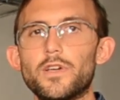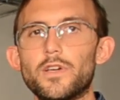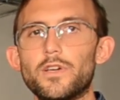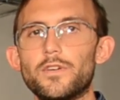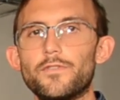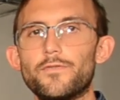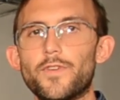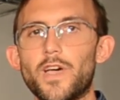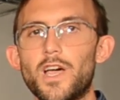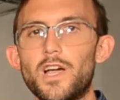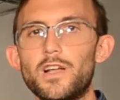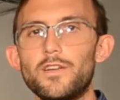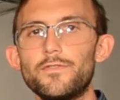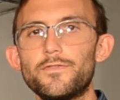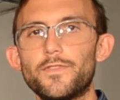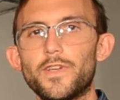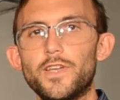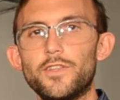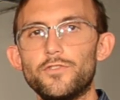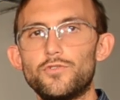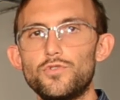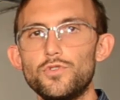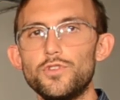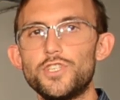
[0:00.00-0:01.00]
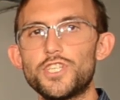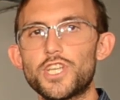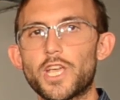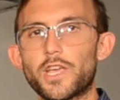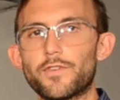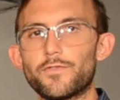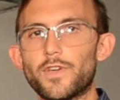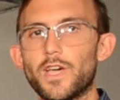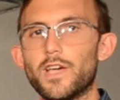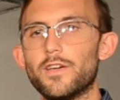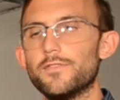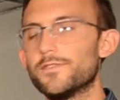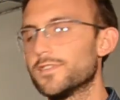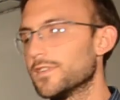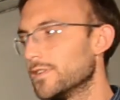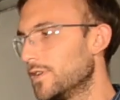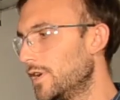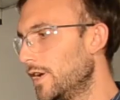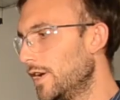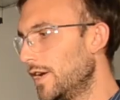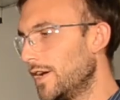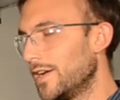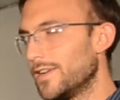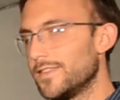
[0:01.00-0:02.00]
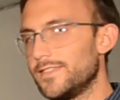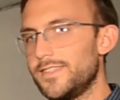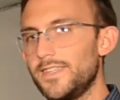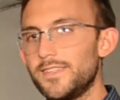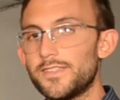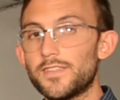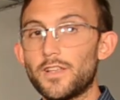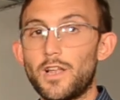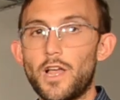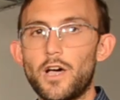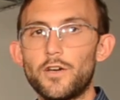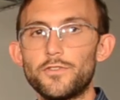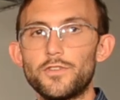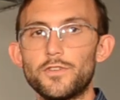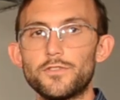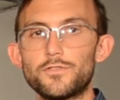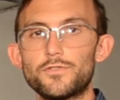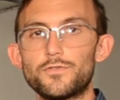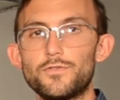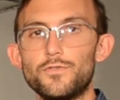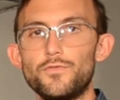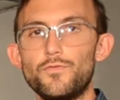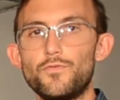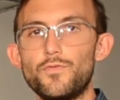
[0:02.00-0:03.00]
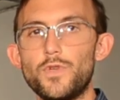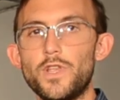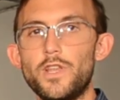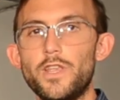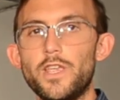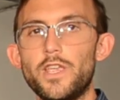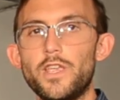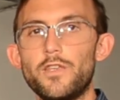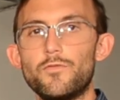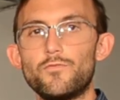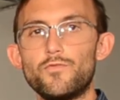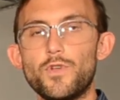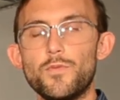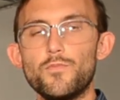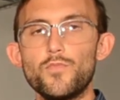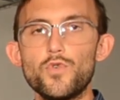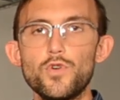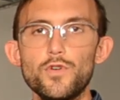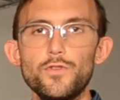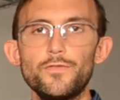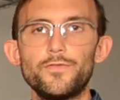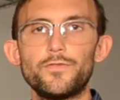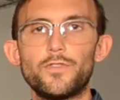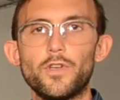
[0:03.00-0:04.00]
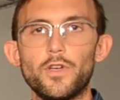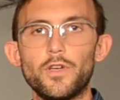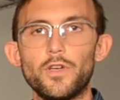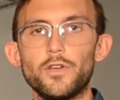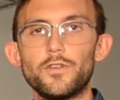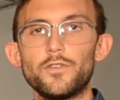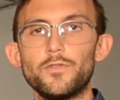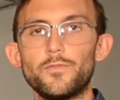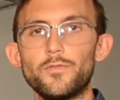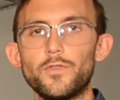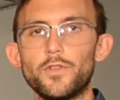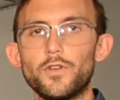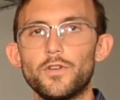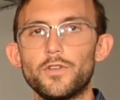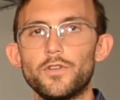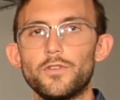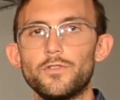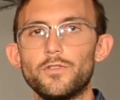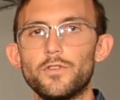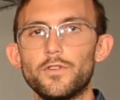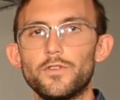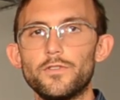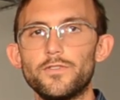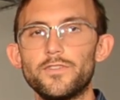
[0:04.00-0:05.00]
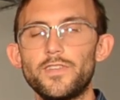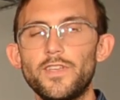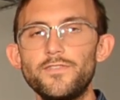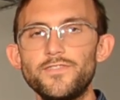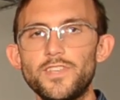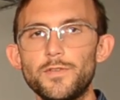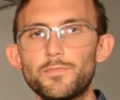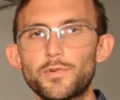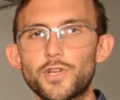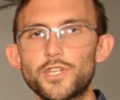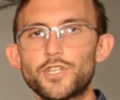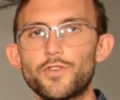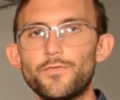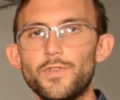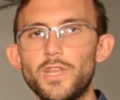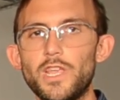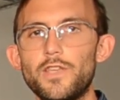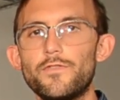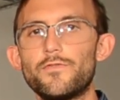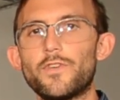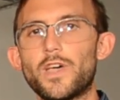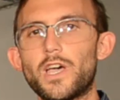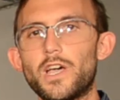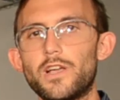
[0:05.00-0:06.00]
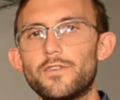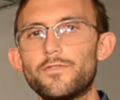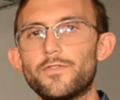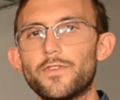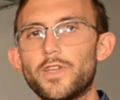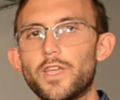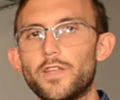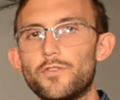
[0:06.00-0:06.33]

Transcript: valve and 2 check valves. This allowed us to really remove the safety pressure relief valve